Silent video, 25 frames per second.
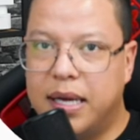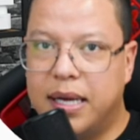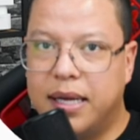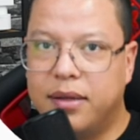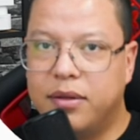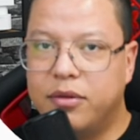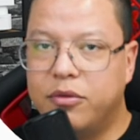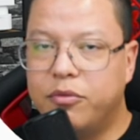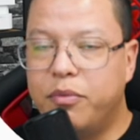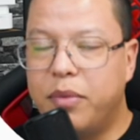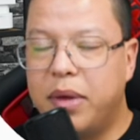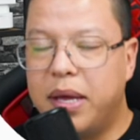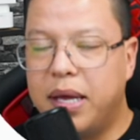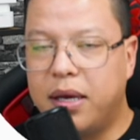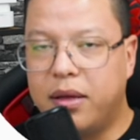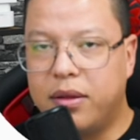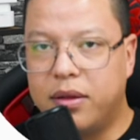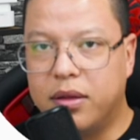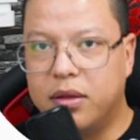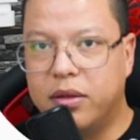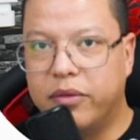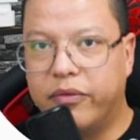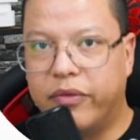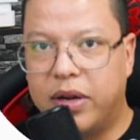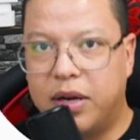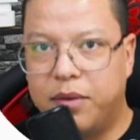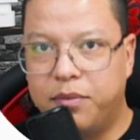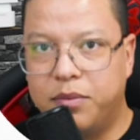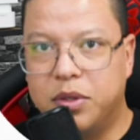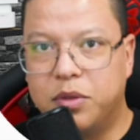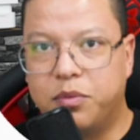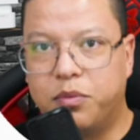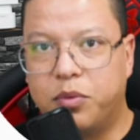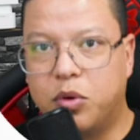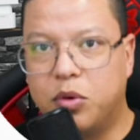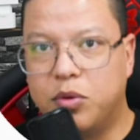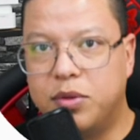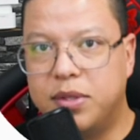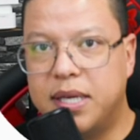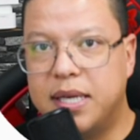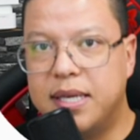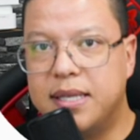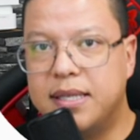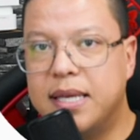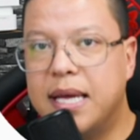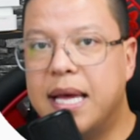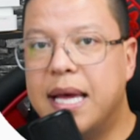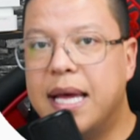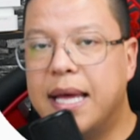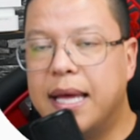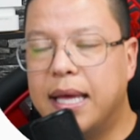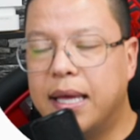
and make the development process